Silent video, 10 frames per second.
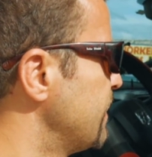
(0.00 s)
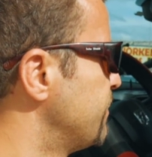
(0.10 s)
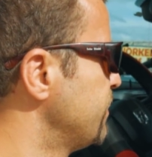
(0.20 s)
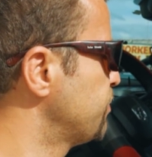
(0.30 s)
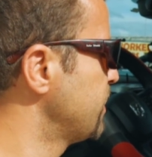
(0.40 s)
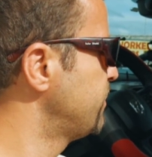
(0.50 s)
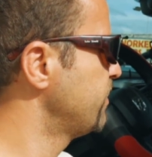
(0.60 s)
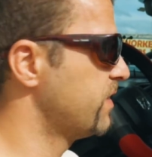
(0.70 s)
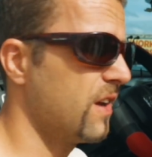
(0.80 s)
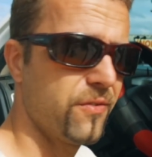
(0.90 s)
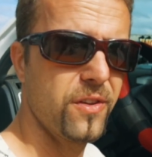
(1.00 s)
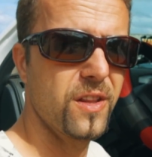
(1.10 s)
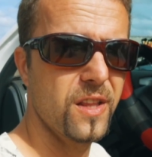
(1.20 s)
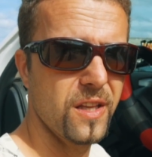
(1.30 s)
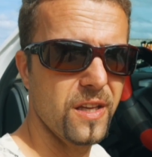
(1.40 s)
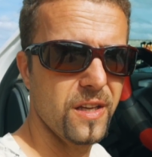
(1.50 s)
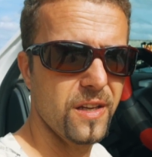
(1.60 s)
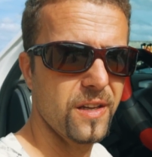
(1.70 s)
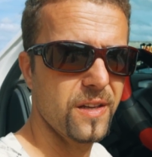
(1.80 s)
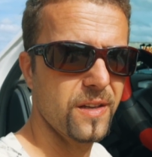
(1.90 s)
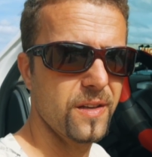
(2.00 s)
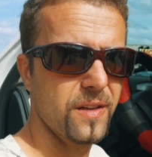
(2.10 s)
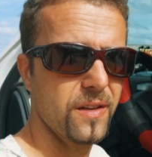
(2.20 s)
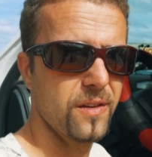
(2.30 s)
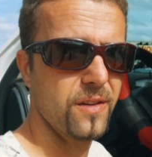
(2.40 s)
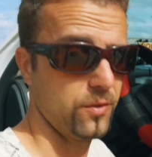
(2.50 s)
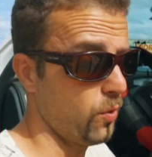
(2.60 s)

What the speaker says: this place is definitely... It's